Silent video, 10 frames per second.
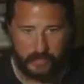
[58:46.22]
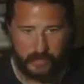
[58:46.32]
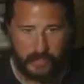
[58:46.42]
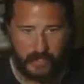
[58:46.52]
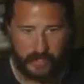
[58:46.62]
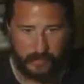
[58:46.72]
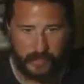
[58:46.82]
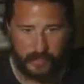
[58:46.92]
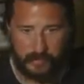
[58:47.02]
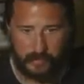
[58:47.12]
since I last
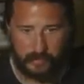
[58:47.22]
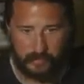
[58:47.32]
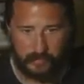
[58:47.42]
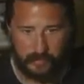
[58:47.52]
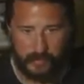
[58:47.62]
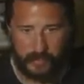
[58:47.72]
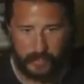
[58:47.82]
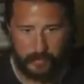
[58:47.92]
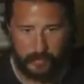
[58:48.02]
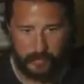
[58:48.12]
played video
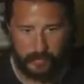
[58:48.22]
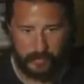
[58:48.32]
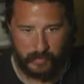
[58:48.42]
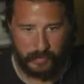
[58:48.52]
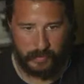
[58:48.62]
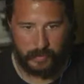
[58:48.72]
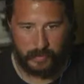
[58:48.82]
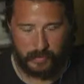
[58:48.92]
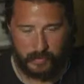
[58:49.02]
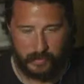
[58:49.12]
games
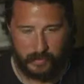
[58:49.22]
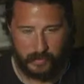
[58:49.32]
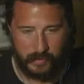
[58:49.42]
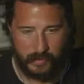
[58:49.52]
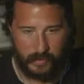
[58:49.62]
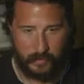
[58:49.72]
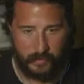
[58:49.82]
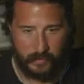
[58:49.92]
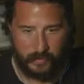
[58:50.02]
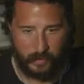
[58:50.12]
the shit was
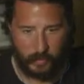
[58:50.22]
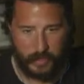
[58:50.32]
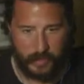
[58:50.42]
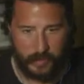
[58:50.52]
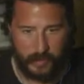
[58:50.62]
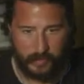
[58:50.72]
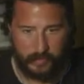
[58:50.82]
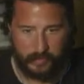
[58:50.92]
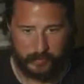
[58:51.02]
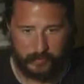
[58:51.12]
in a storage unit
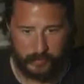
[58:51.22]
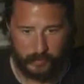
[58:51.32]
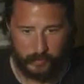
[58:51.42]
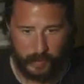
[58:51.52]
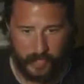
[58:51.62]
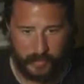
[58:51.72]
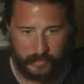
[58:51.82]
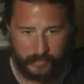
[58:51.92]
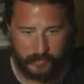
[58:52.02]
for a while